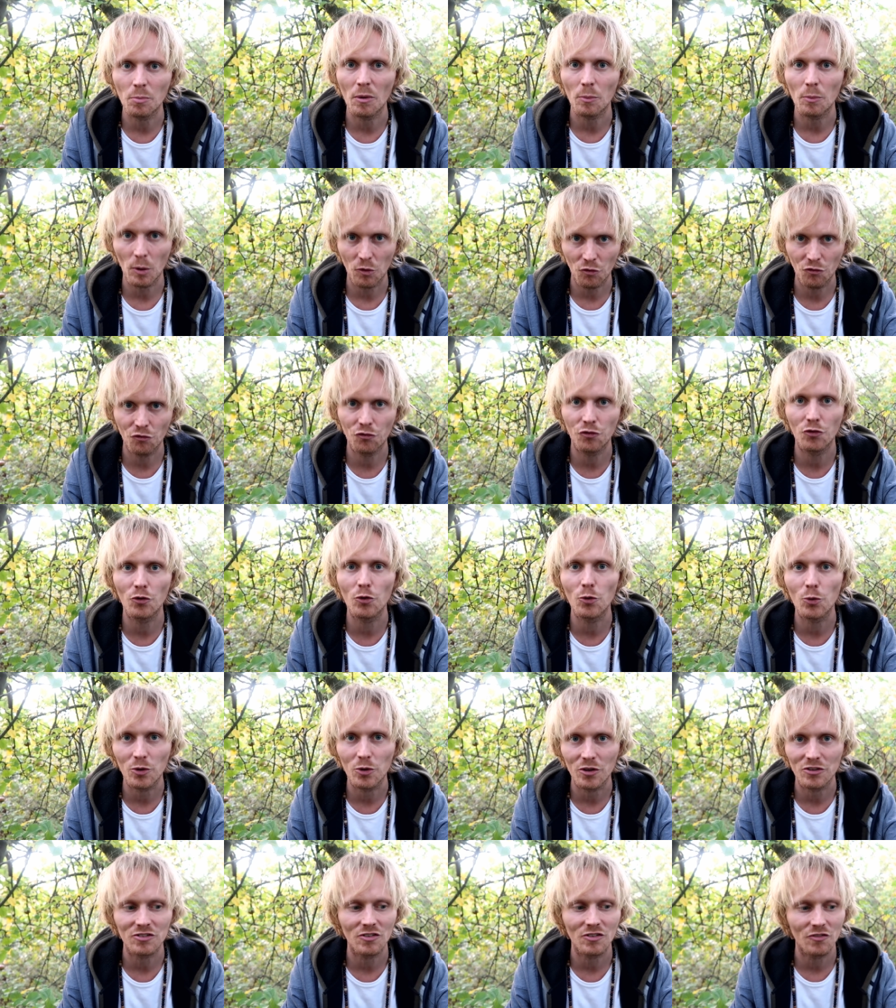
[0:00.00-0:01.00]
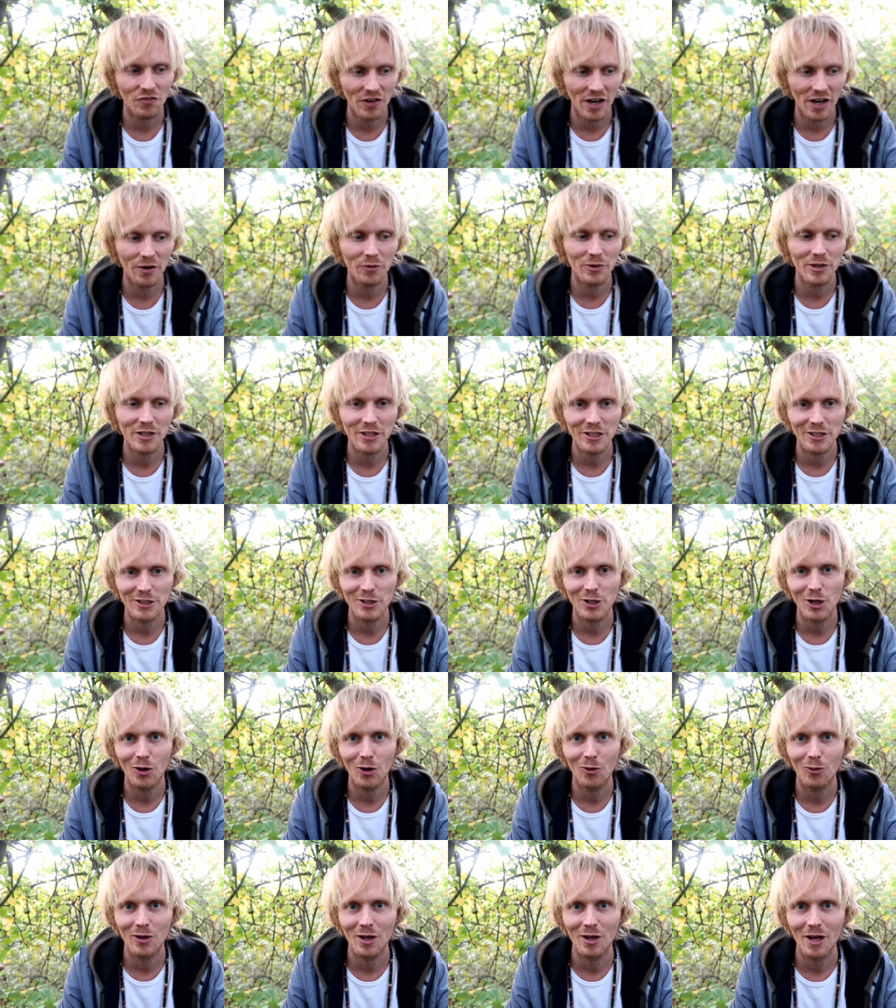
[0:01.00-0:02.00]
But food is a very, you
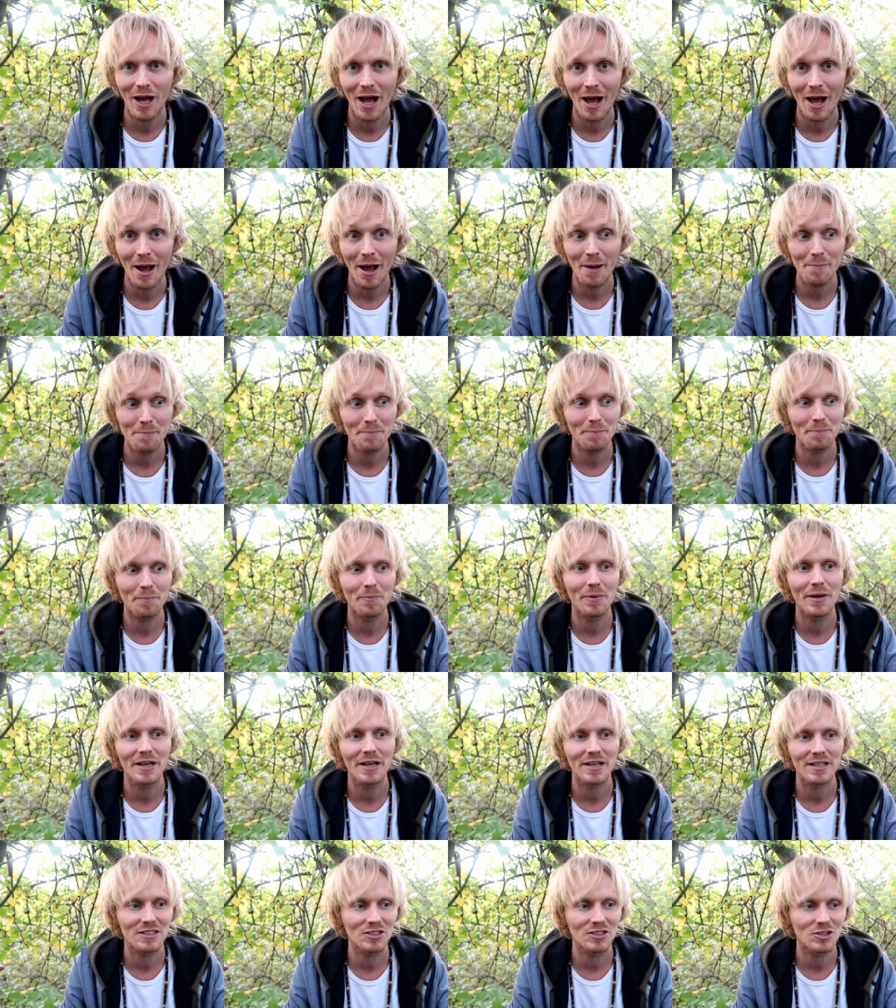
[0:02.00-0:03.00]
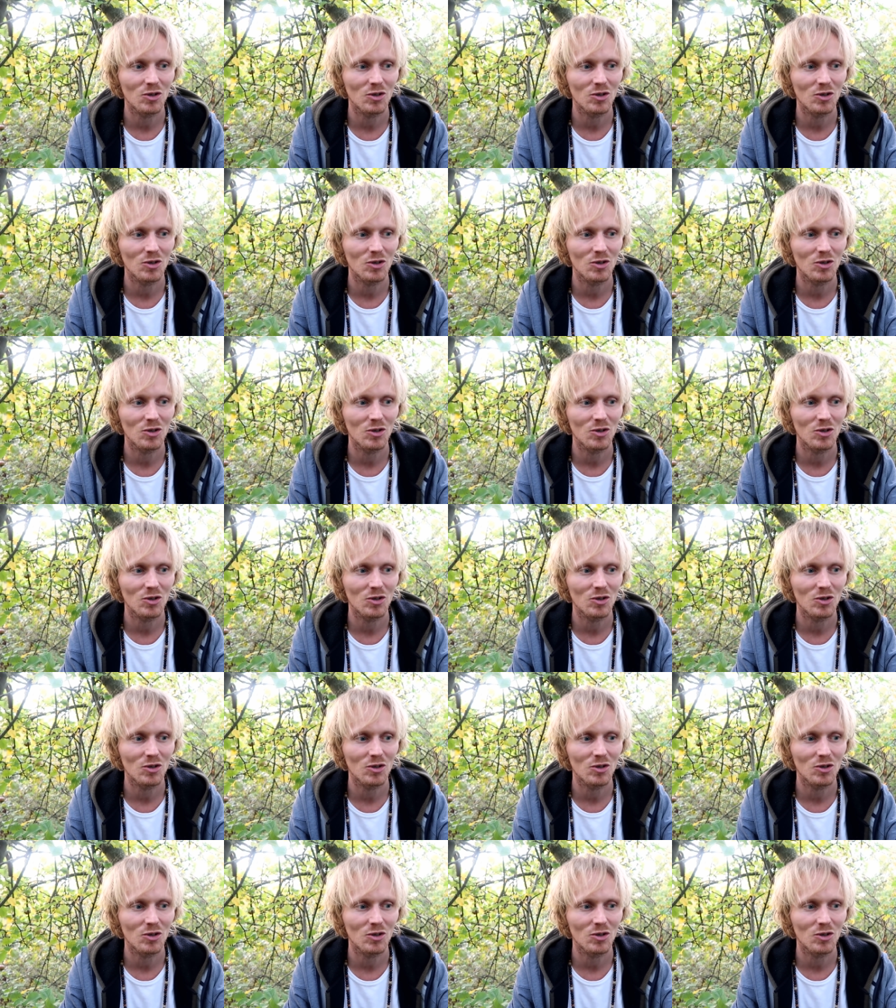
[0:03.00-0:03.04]
know, a big,